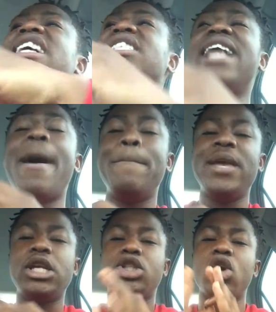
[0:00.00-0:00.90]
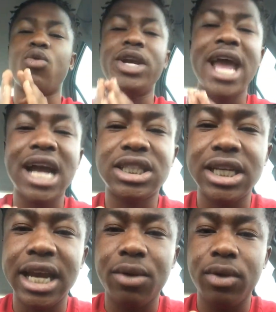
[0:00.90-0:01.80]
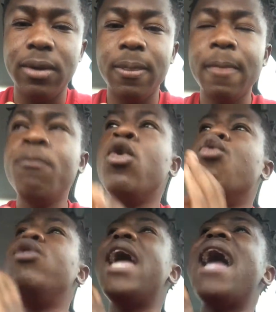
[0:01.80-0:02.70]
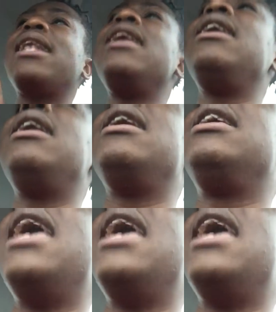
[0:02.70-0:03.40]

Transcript: and stop being so reactionary. Reacting in the